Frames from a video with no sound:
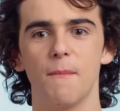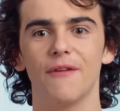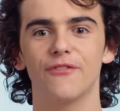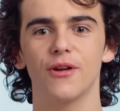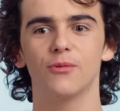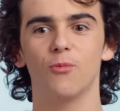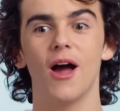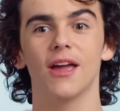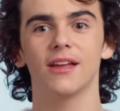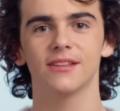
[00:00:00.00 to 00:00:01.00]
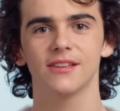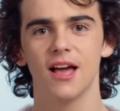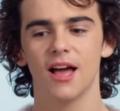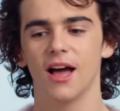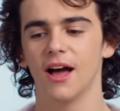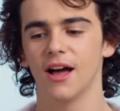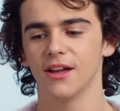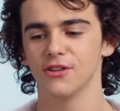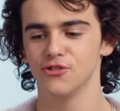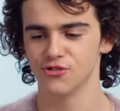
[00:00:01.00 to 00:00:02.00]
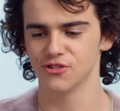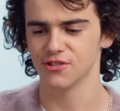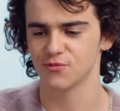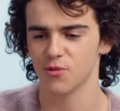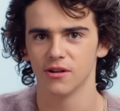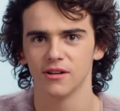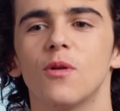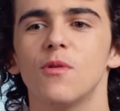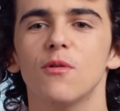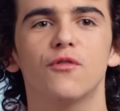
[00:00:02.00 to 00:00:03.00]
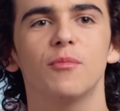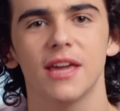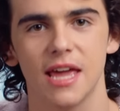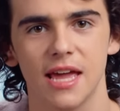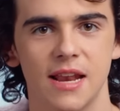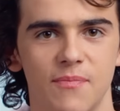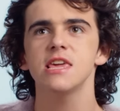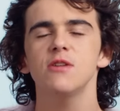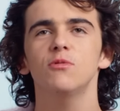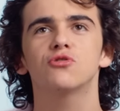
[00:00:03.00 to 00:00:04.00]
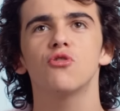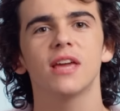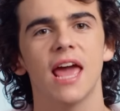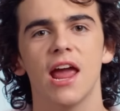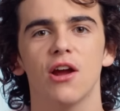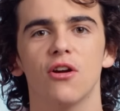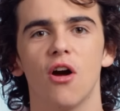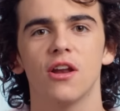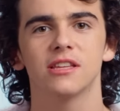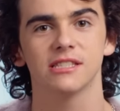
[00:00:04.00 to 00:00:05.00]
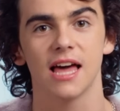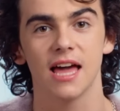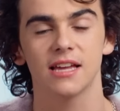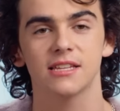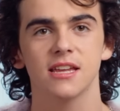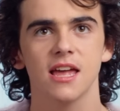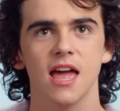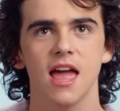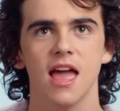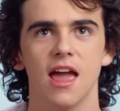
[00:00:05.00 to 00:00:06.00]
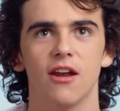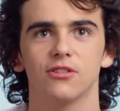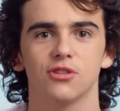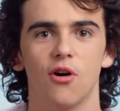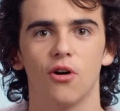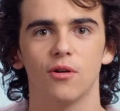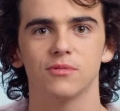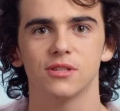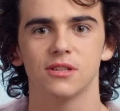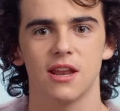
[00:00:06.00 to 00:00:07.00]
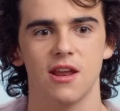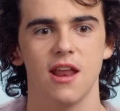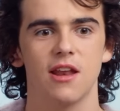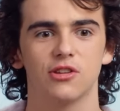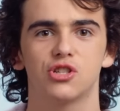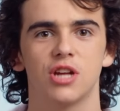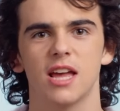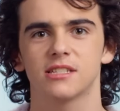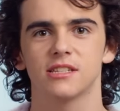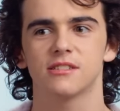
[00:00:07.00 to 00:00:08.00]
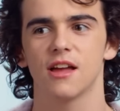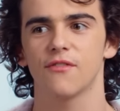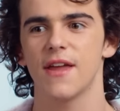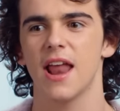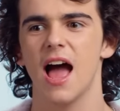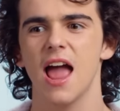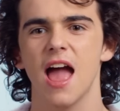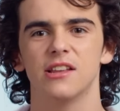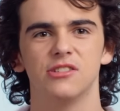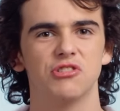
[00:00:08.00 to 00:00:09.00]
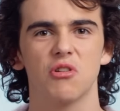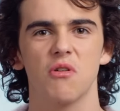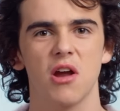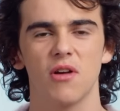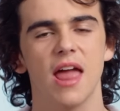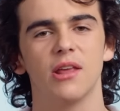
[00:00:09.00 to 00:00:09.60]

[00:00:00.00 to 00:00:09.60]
My friend Wyatt uses this one. When we were filming It, he was growing hair on his legs and on his arms and his chest and stuff, and I had zero hair